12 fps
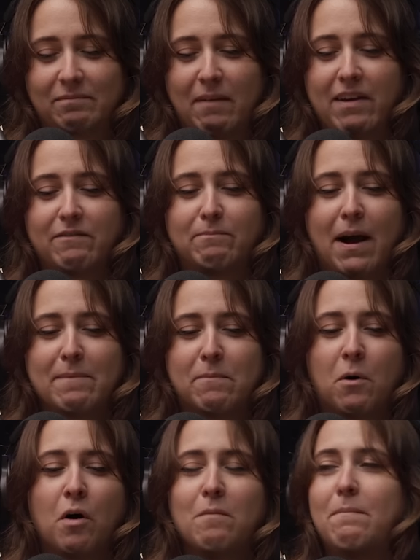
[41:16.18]
My
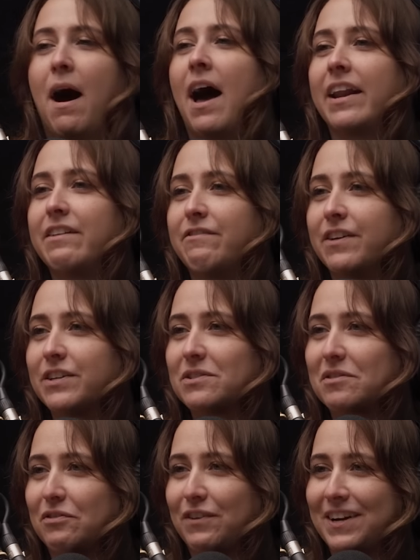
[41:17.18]
whole body fills
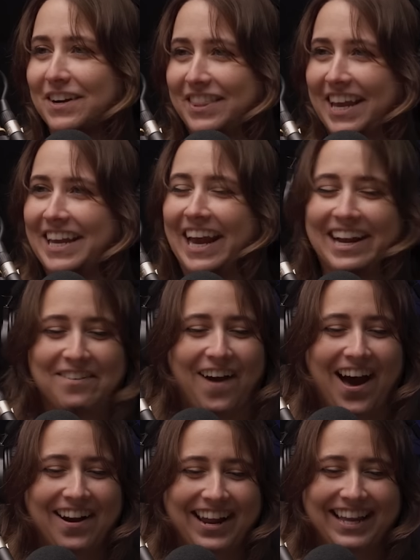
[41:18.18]
with fear thinking
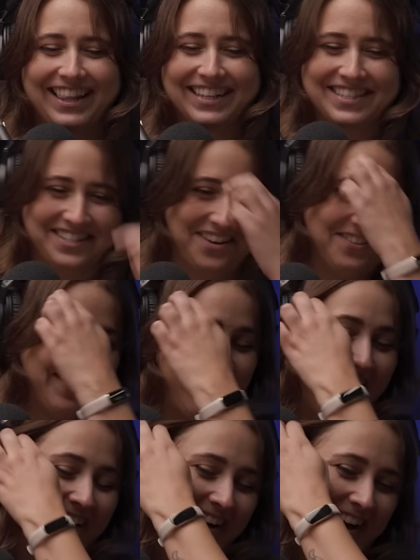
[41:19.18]
about it. That's so
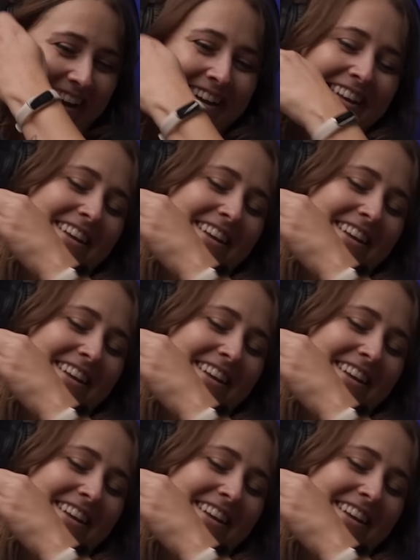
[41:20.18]
scary.